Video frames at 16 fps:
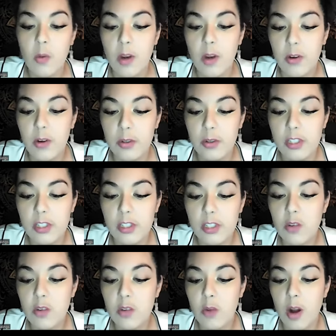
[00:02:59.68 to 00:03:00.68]
While holding
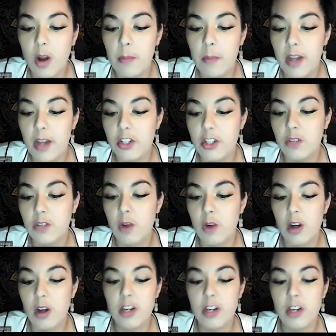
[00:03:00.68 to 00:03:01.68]
your magic
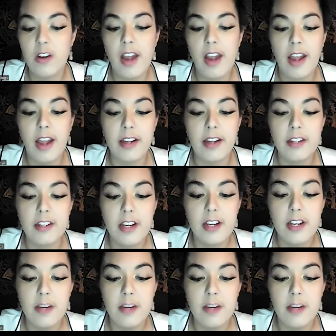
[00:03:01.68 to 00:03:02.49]
rock in your hand,